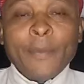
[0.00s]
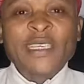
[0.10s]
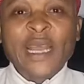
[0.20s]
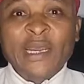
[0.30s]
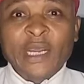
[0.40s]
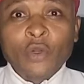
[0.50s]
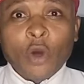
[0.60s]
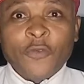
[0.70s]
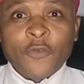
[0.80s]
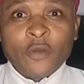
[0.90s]
massacring
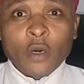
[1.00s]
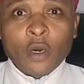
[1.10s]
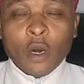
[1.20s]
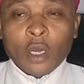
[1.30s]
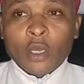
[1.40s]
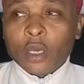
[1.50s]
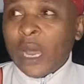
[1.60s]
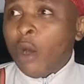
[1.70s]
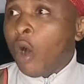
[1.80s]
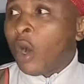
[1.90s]
of
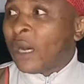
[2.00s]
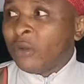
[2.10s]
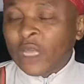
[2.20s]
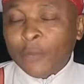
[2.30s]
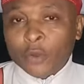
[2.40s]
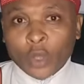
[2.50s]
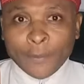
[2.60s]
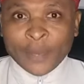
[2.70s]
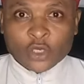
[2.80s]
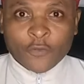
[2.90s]
uncountable
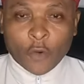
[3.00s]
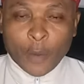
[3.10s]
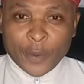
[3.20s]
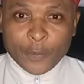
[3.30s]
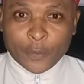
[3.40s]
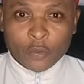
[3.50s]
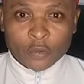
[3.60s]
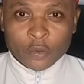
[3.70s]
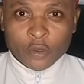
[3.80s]
numbers of our people